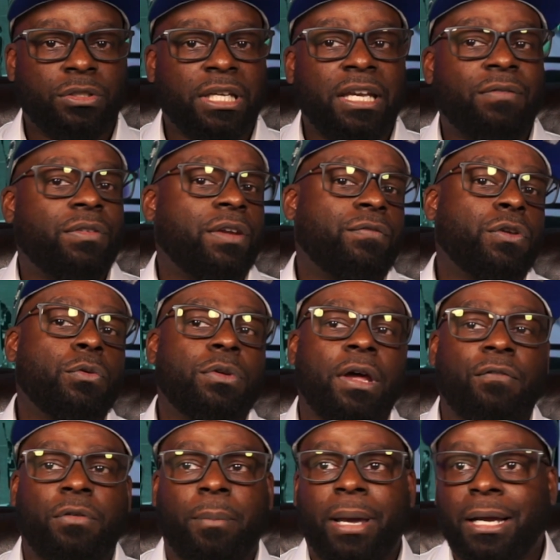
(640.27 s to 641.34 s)
even if you
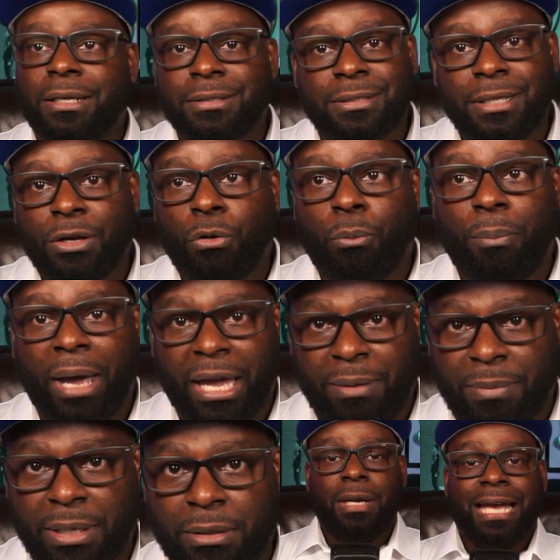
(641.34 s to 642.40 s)
never make a single
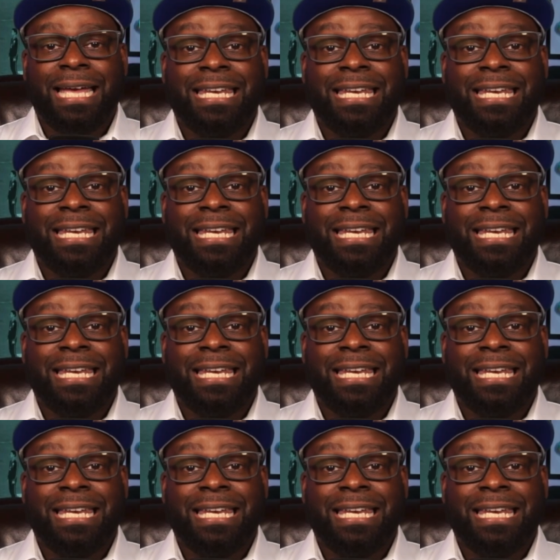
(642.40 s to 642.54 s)
payment.